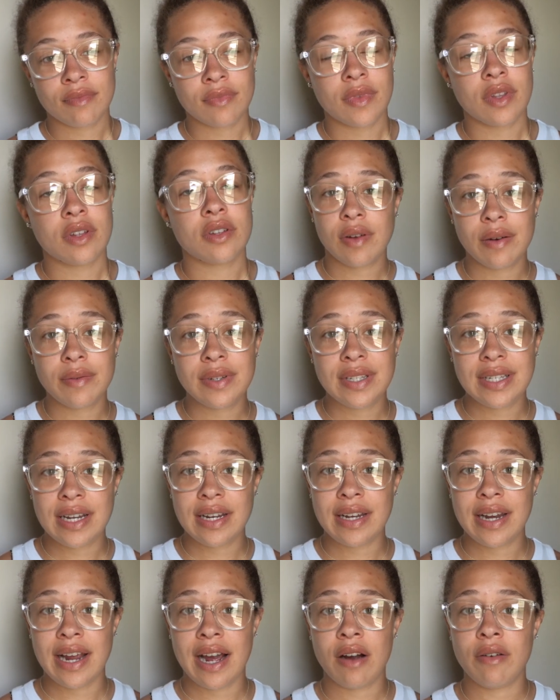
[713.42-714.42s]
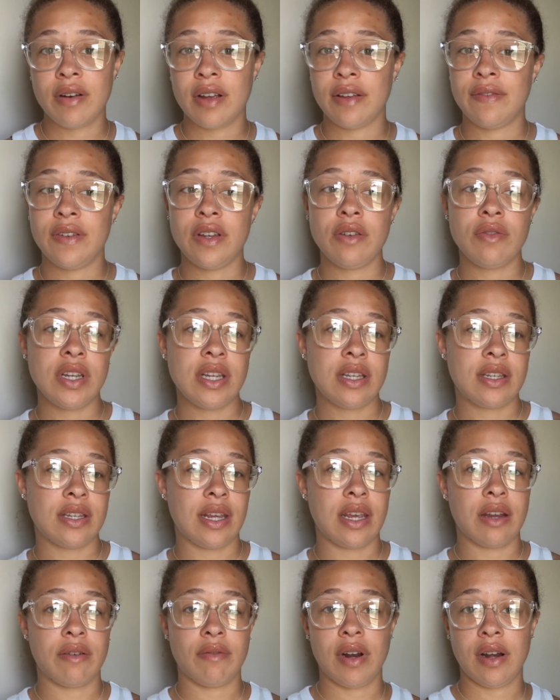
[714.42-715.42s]
So I would say now, if you need to
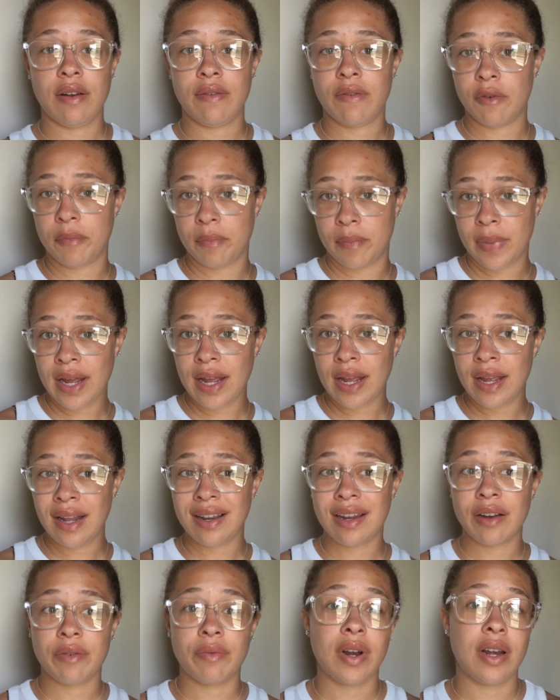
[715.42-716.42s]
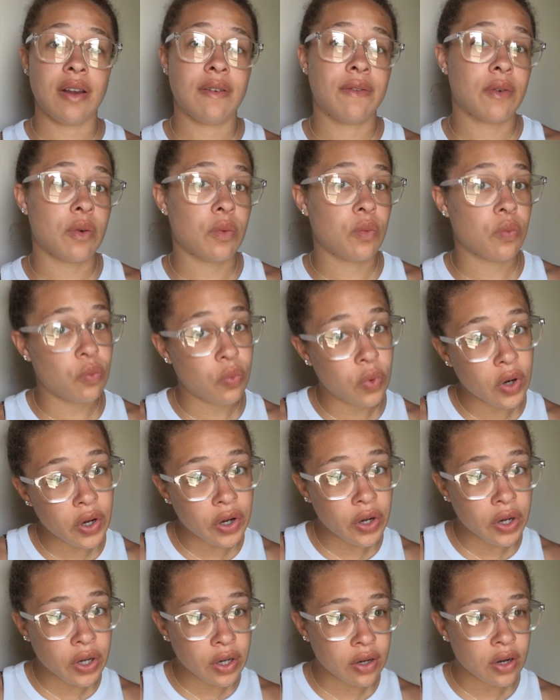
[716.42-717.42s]
get ready for bed, get ready for
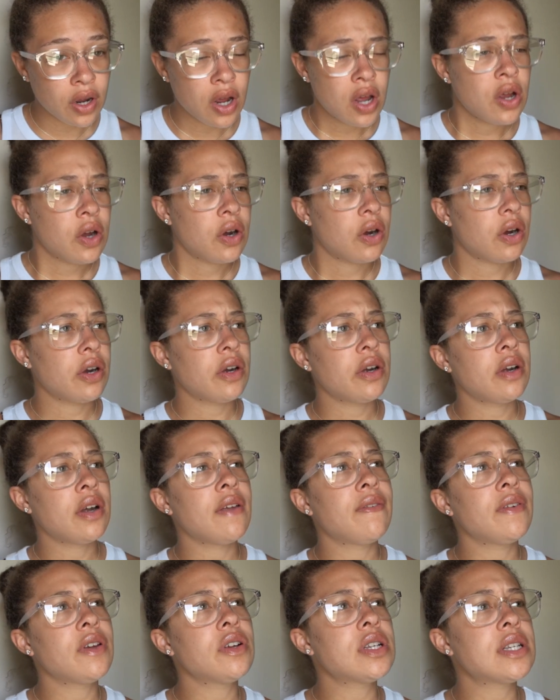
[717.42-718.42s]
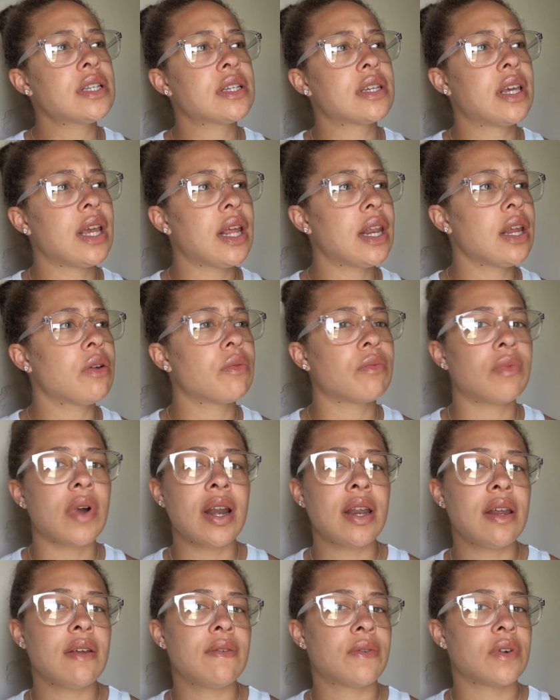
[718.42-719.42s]
work, or if you're just getting
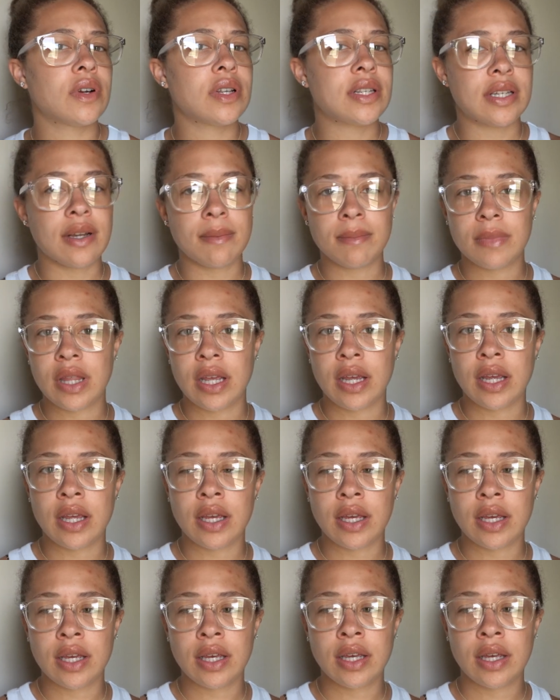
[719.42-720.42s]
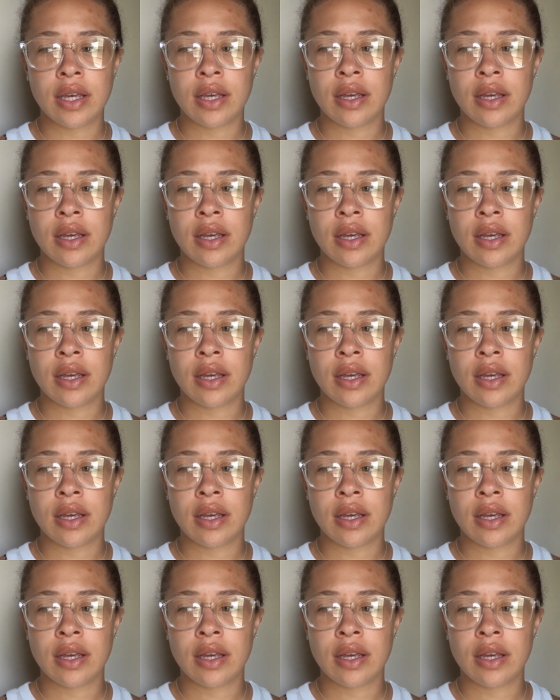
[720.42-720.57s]
ready for something